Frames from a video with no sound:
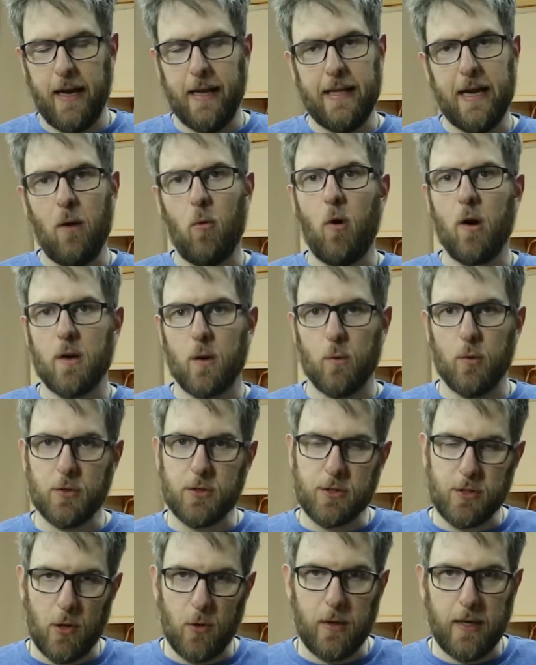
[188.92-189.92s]
and that water will
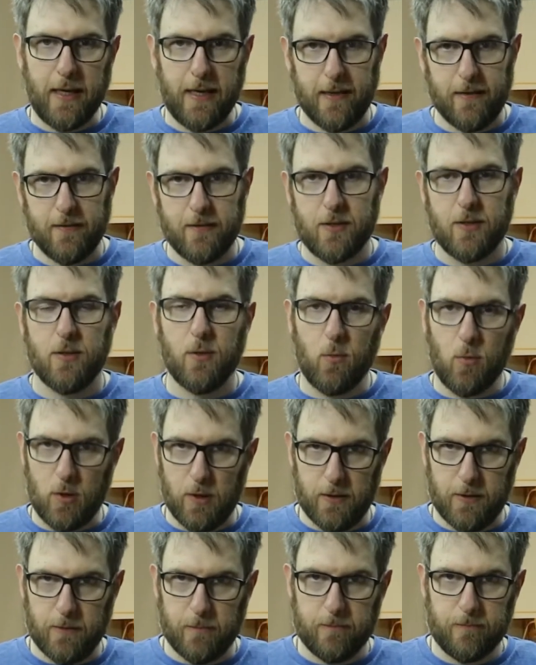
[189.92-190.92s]
soak in to the
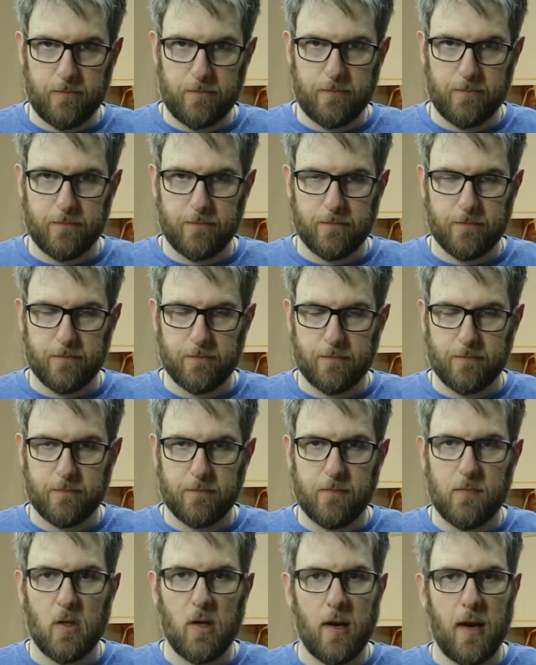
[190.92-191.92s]
wood.
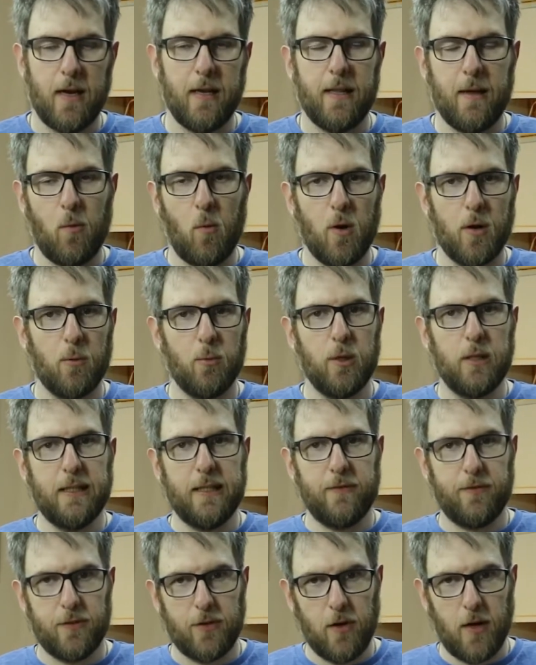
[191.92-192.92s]
All right, that water will
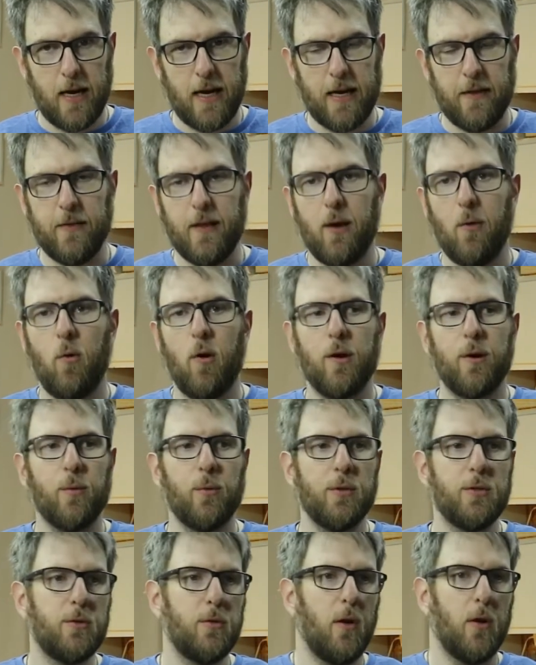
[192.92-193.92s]
lift grain. That water
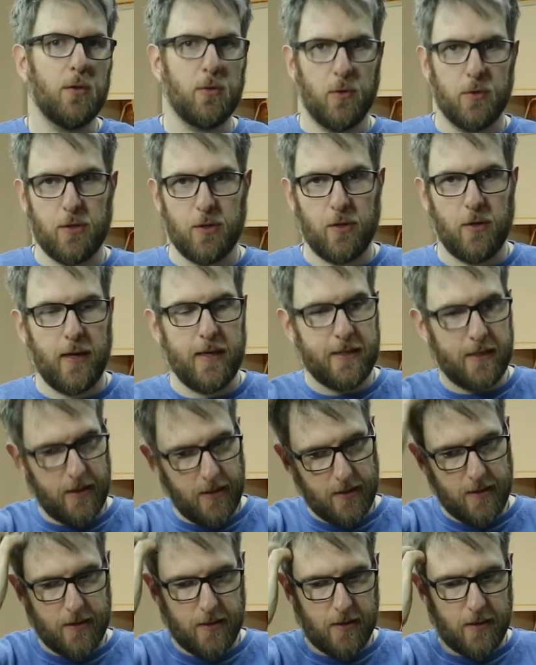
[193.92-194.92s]
will do all sorts of
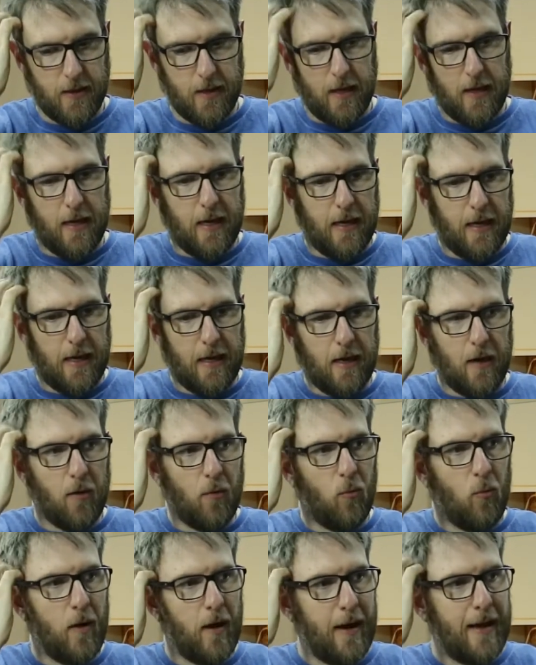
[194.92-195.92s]
craziness. Uh,
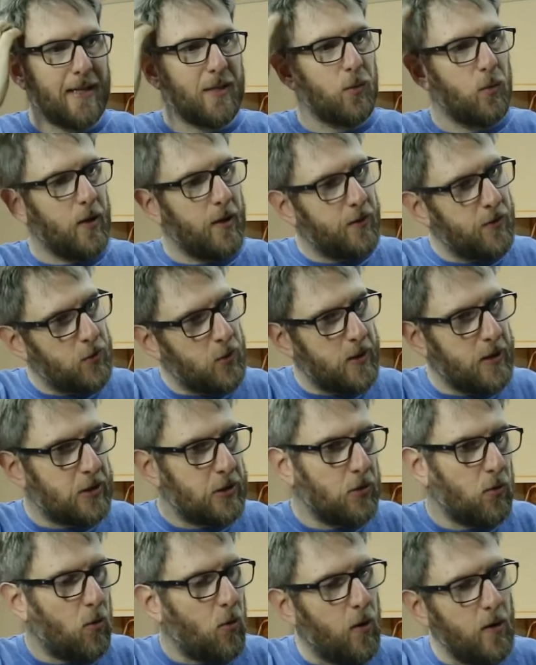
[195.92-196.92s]
whereas with
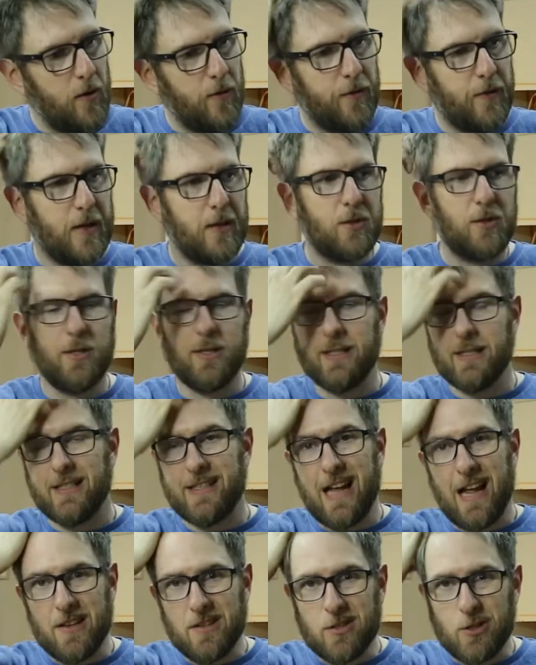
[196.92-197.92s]
traditional oil finishes,
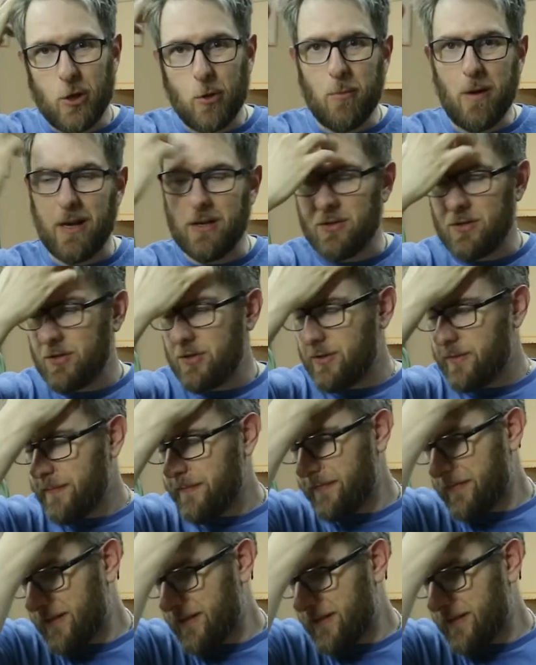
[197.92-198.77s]
not so much.